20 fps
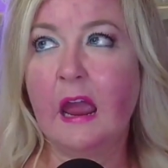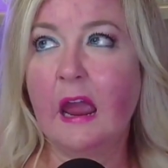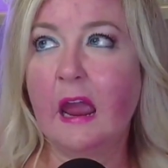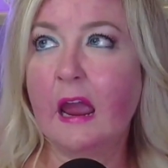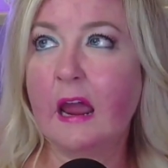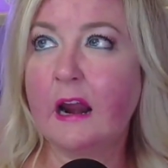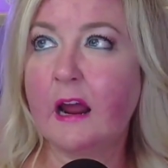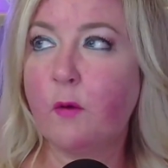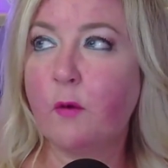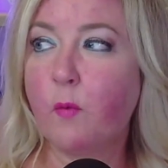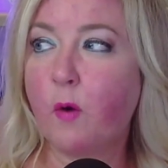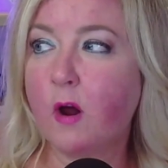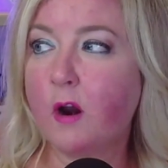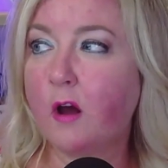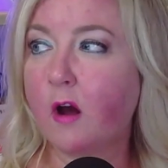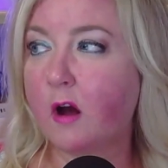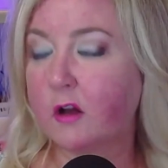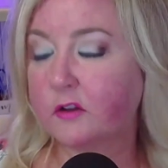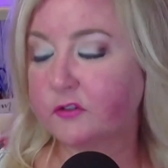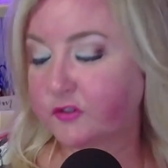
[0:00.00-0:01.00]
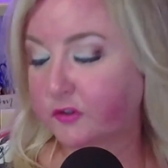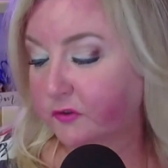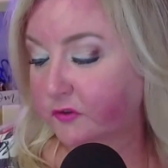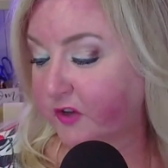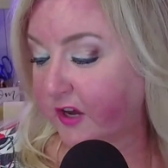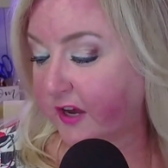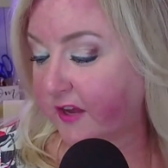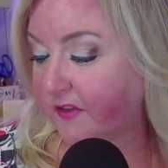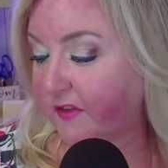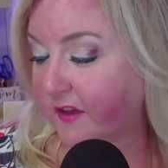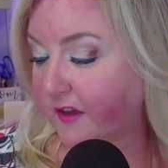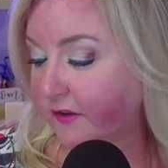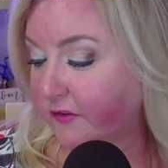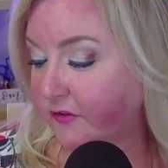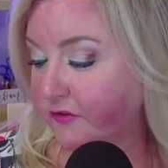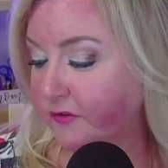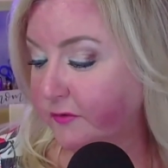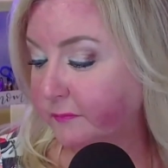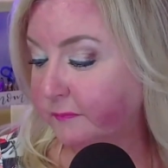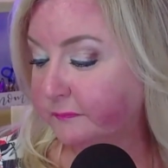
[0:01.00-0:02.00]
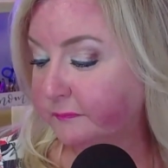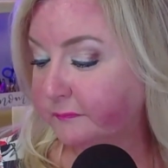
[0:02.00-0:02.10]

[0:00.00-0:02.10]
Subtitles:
And I want to also say this.